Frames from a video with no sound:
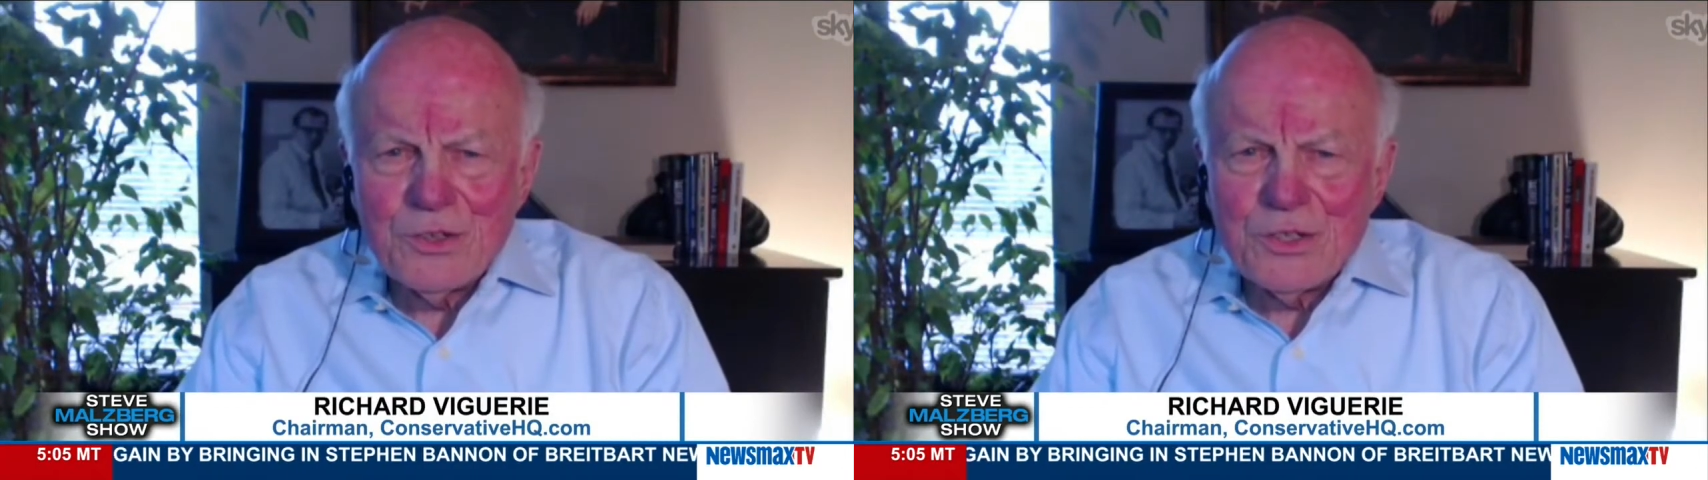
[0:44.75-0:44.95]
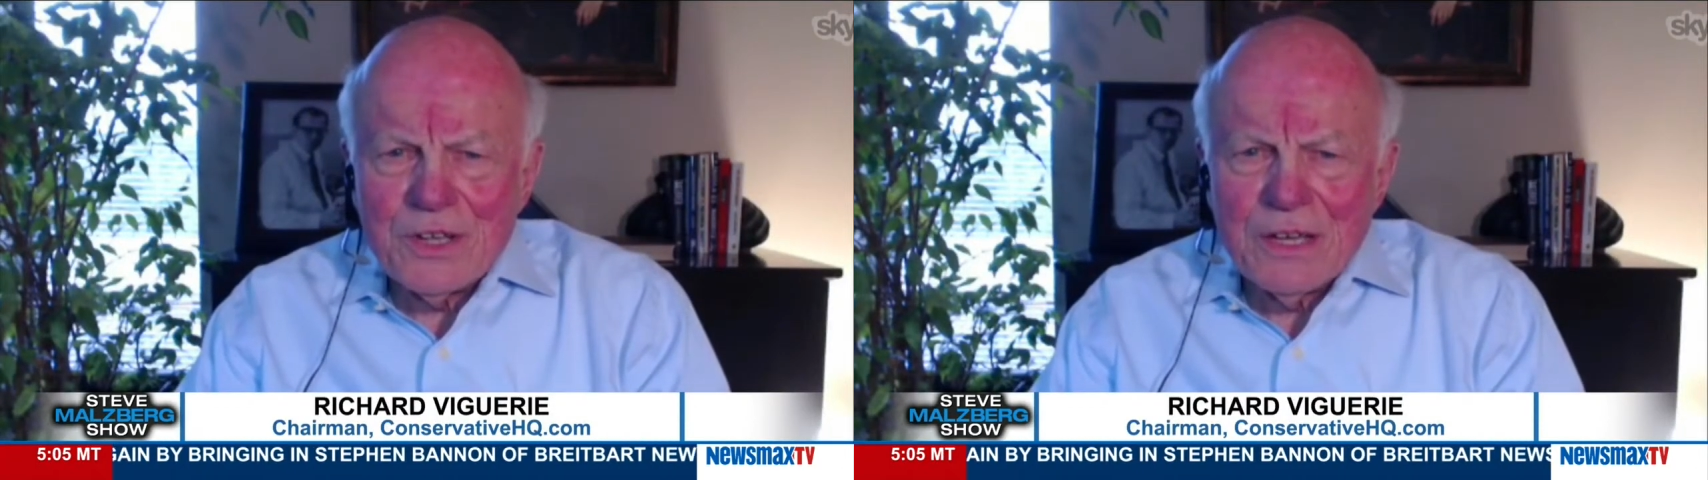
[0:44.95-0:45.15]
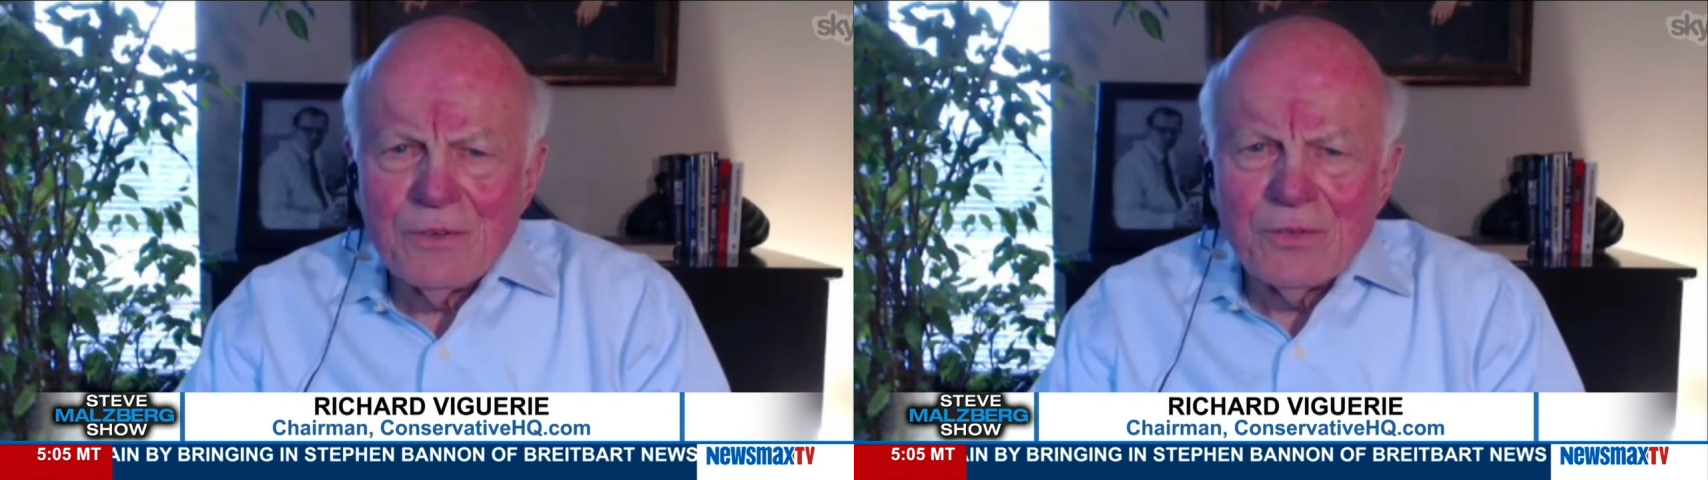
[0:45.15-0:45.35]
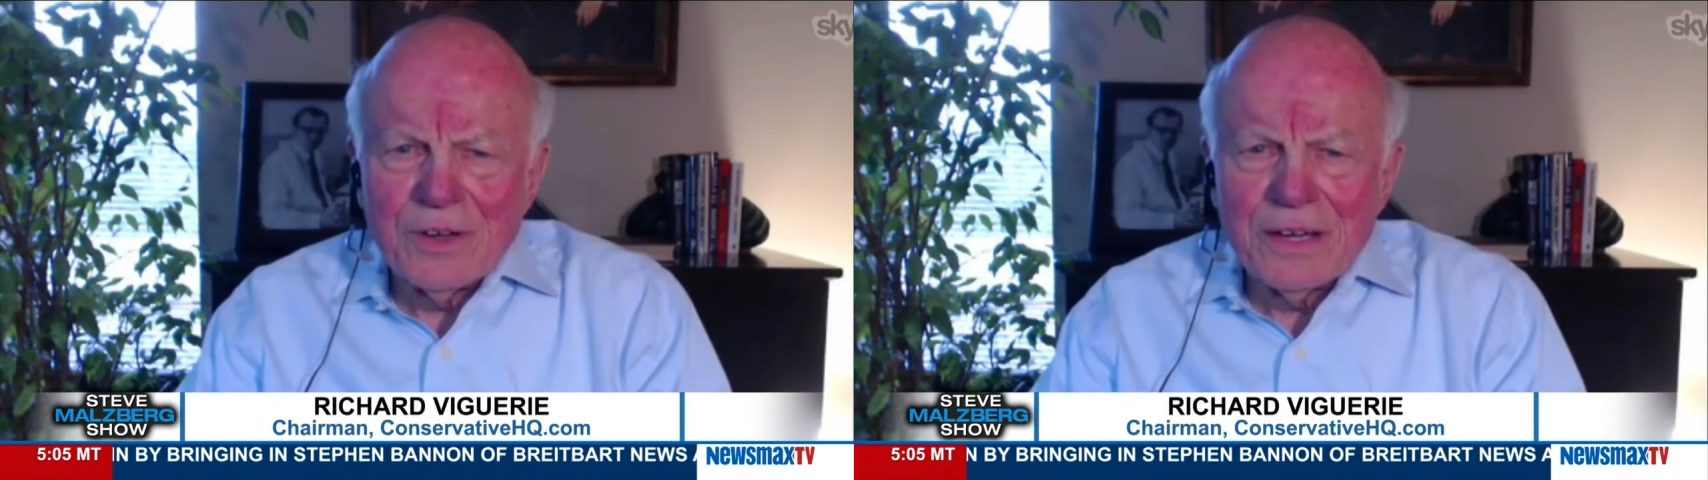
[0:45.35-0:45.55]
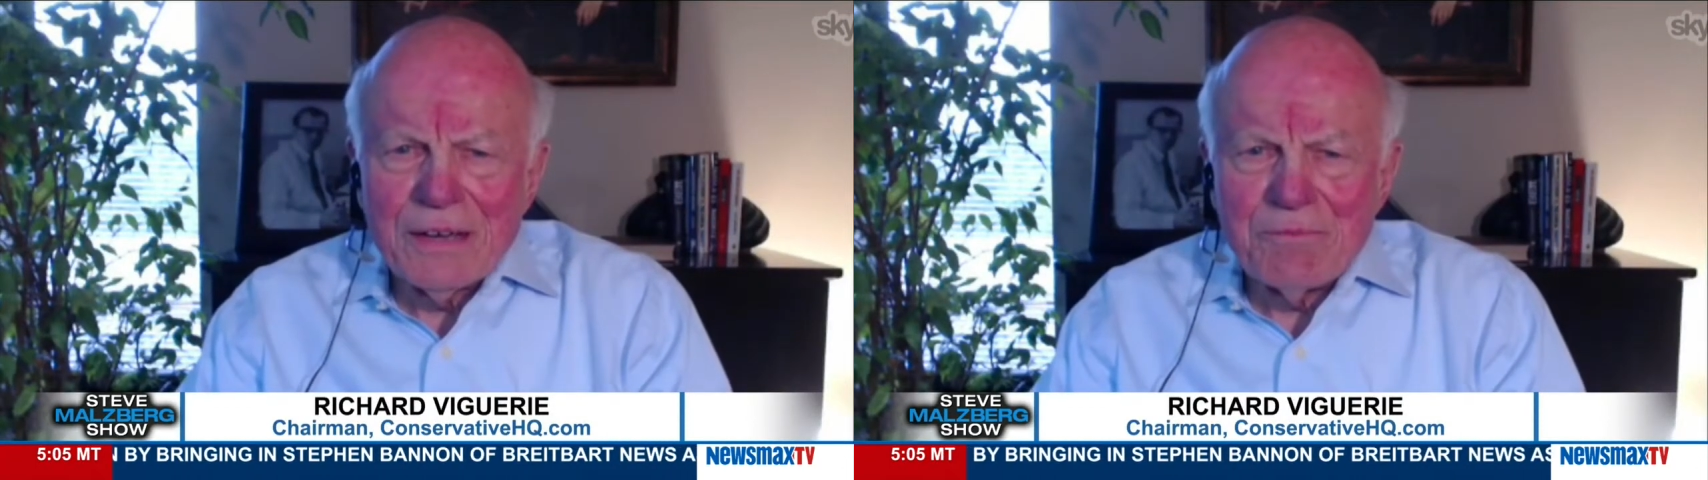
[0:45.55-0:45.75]
Steve,
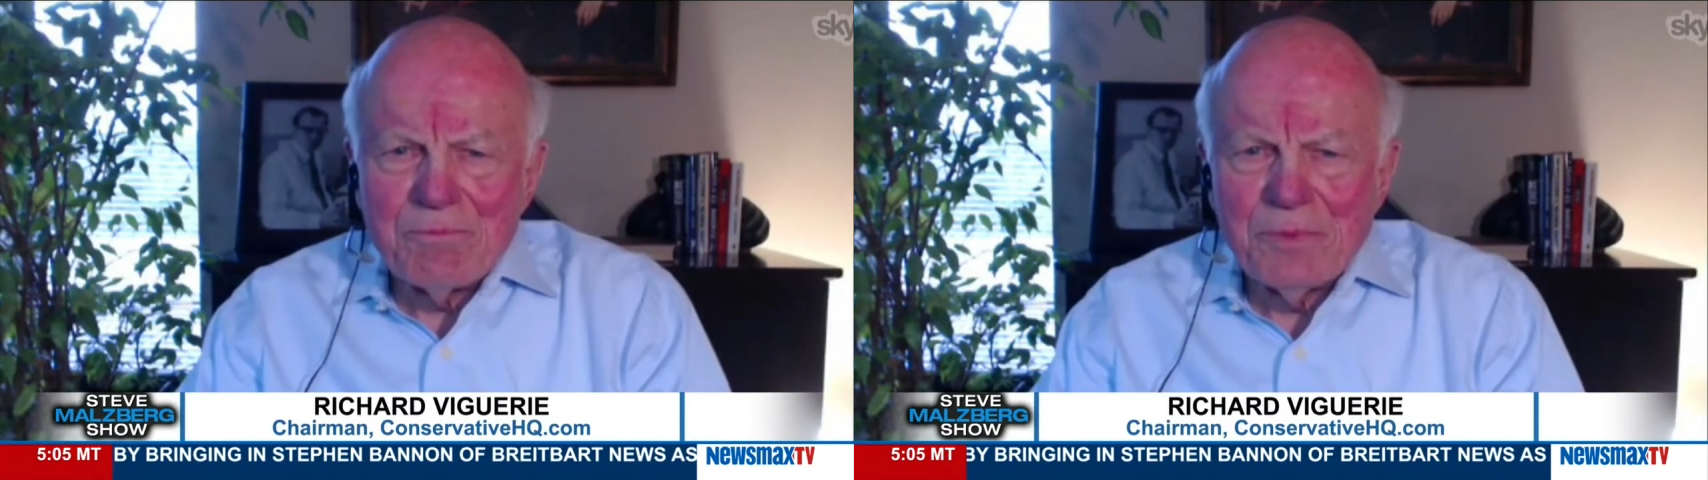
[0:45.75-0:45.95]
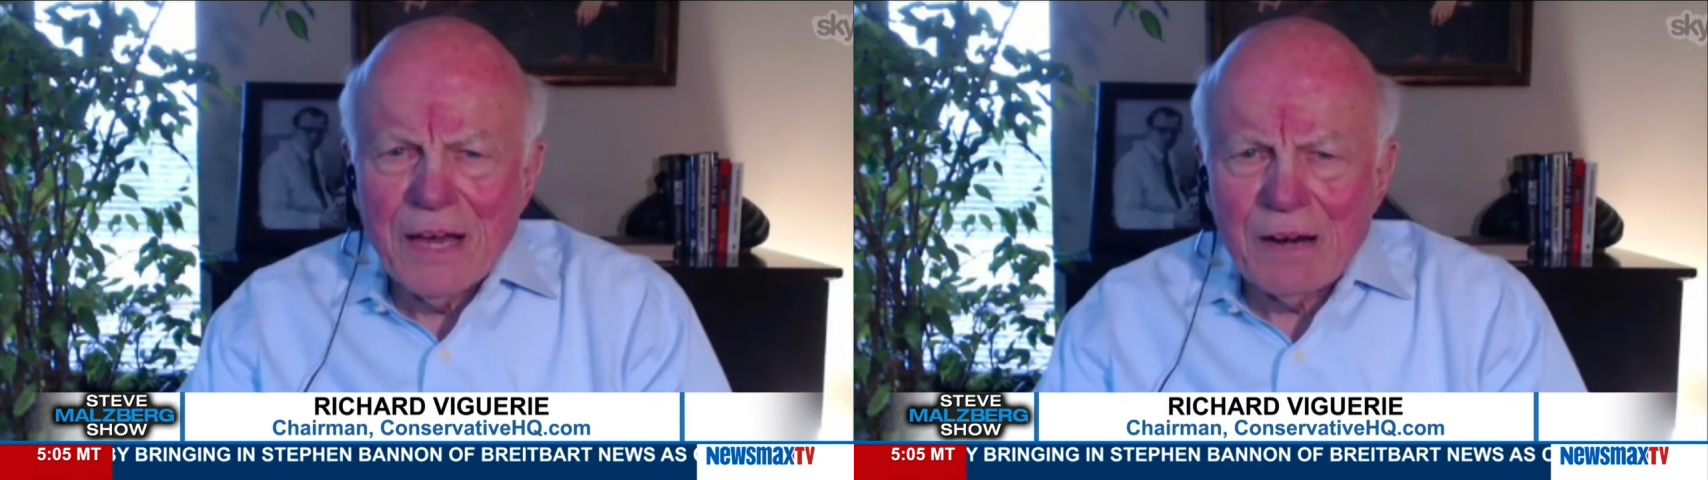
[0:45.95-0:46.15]
a kind